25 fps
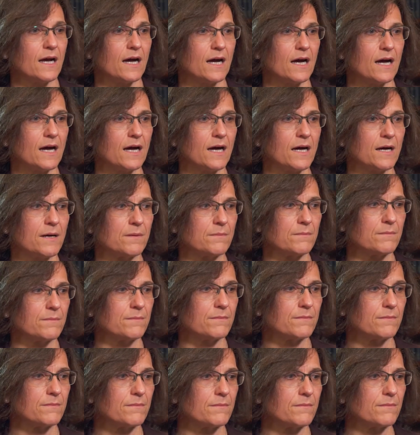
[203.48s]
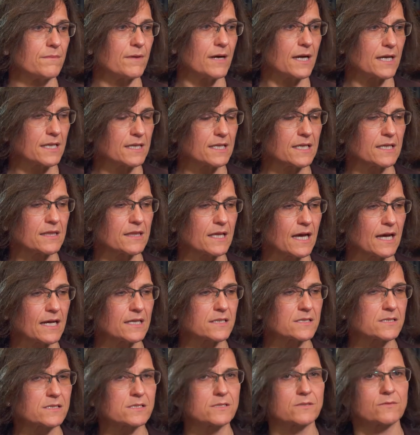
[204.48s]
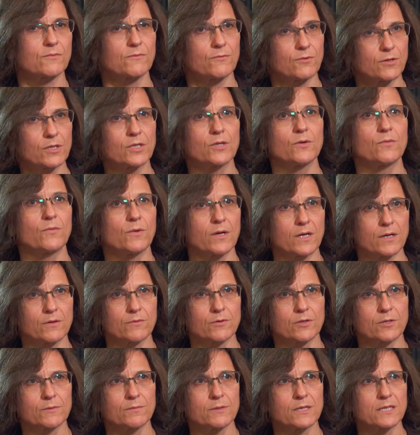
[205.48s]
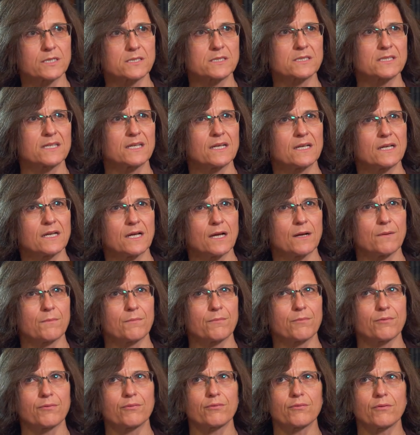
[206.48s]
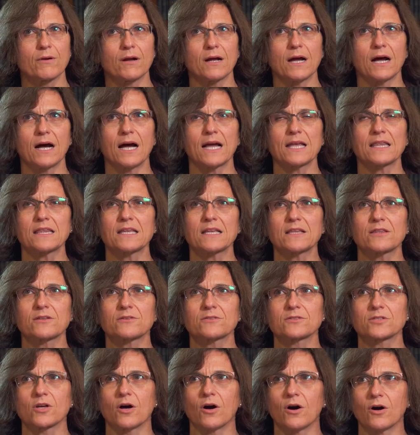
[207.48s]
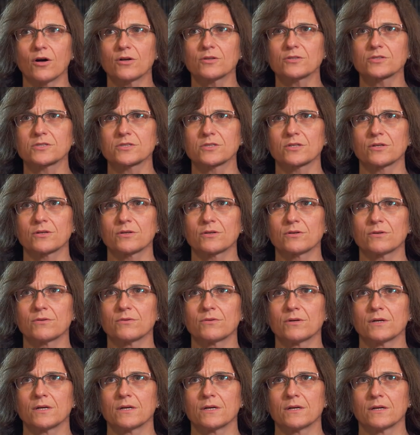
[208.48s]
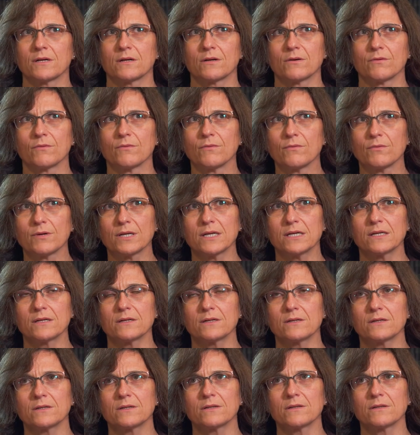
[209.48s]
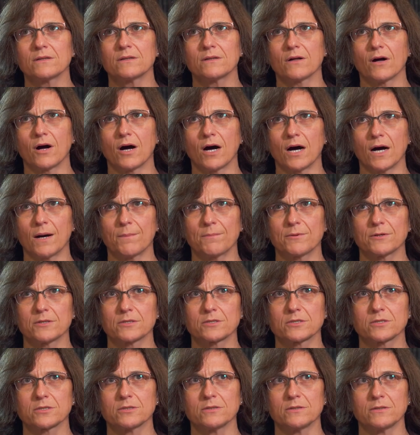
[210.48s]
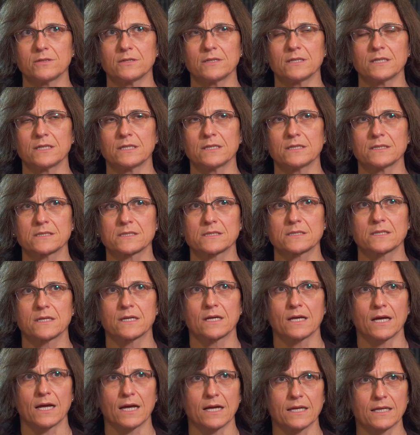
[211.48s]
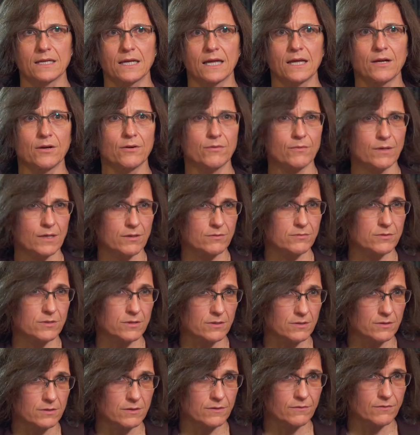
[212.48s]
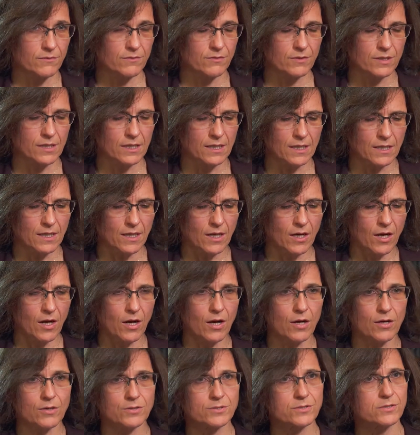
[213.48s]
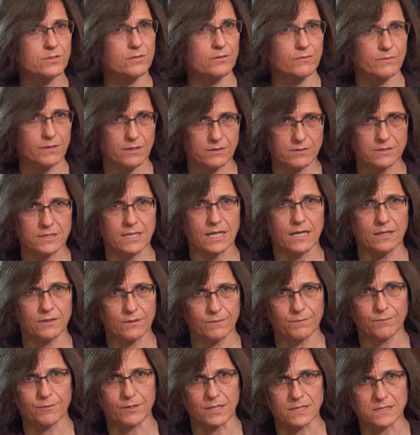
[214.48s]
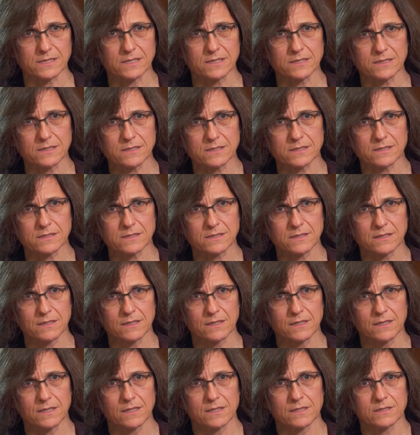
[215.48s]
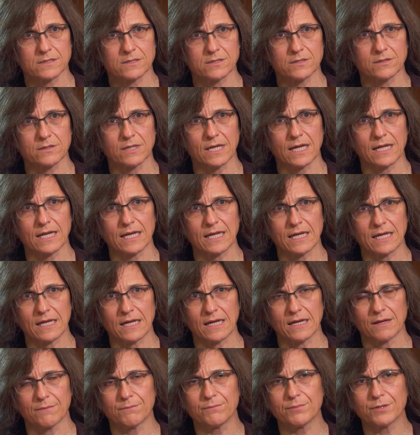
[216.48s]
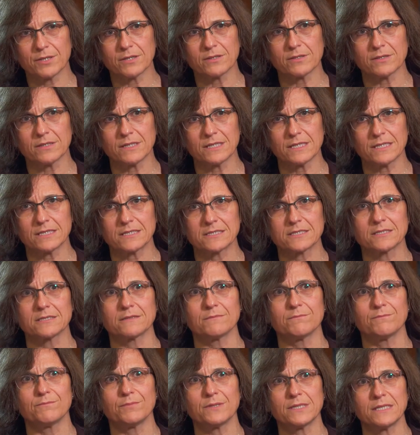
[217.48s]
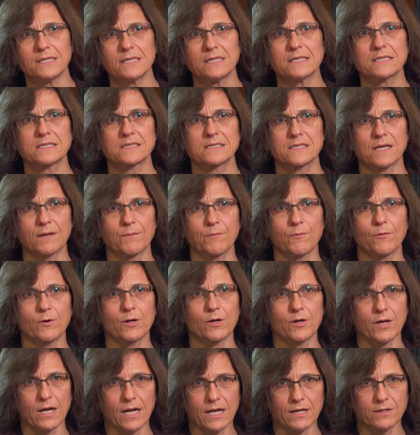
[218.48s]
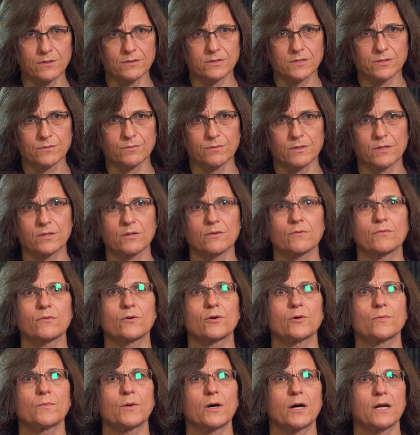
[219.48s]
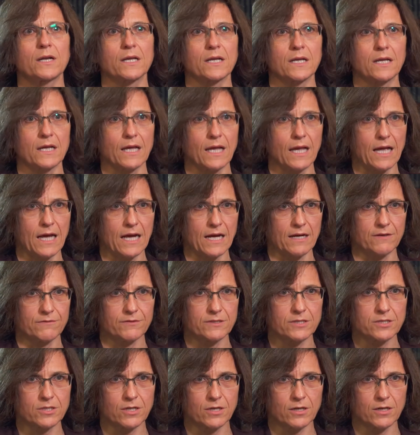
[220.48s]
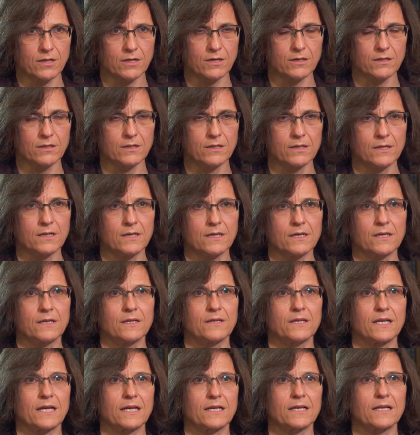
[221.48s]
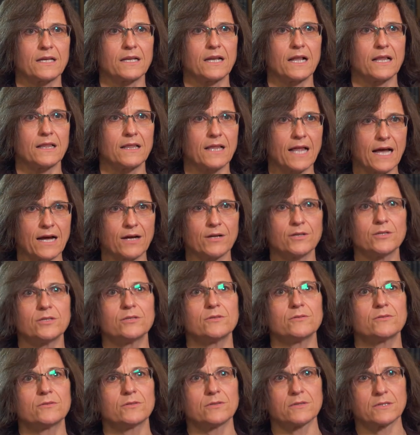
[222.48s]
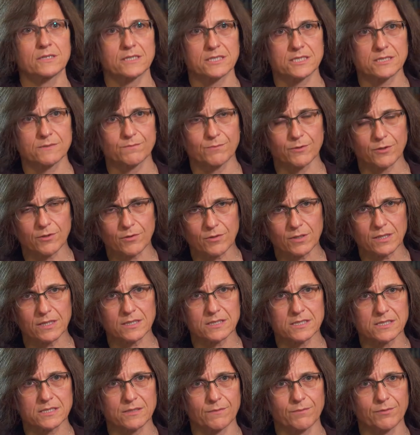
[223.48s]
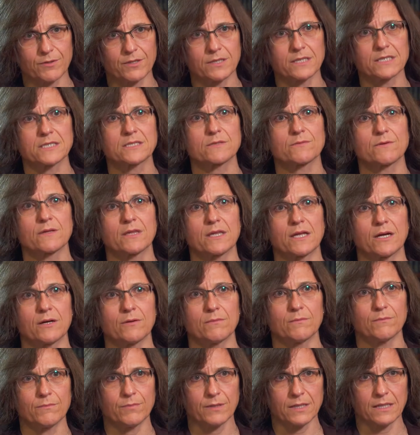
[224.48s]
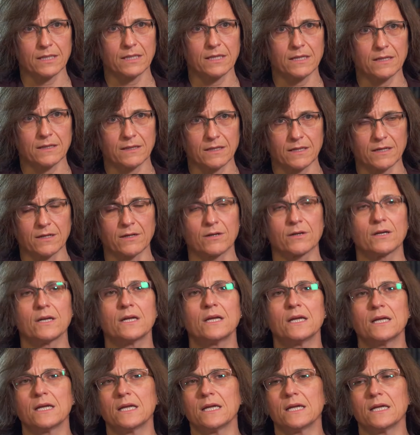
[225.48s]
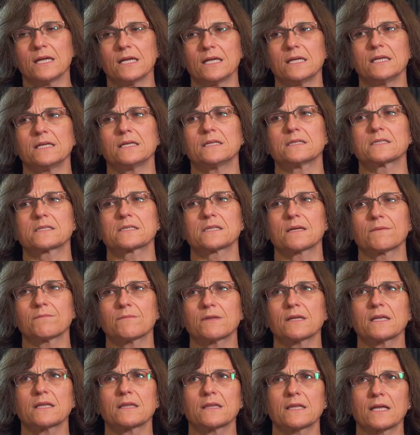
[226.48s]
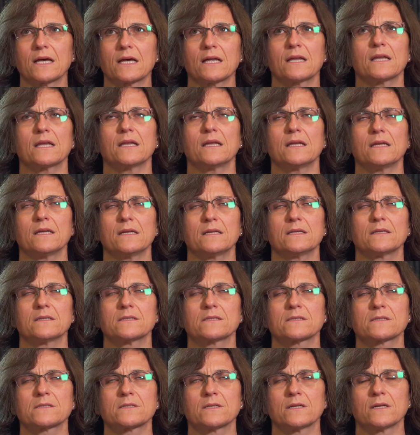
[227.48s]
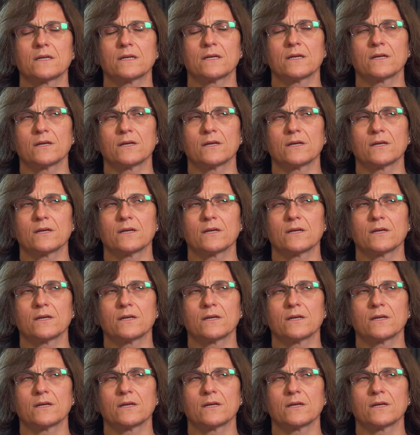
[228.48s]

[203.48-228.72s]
I think that's where you want robots. I think there's also real opportunities, again, around delivery, also around telepresence. So that ability to be somewhere else with a robotic avatar that can allow you to experience the place without being there is something that is